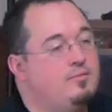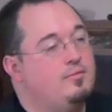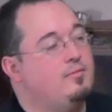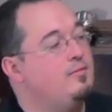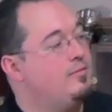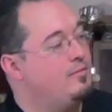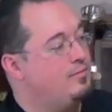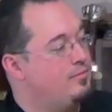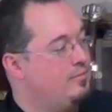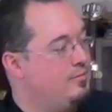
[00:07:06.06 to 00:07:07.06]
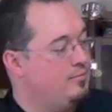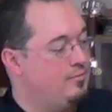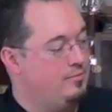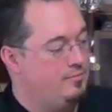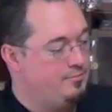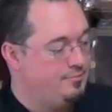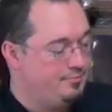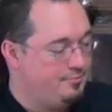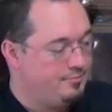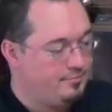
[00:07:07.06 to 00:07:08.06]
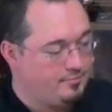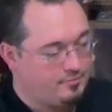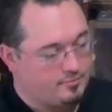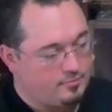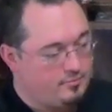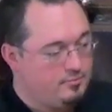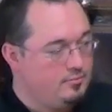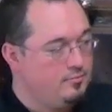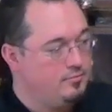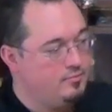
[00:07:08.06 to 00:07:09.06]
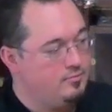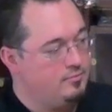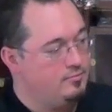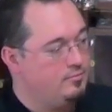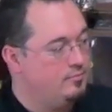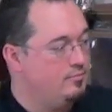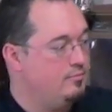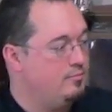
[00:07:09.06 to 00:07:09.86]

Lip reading: No words are spoken by the person on screen.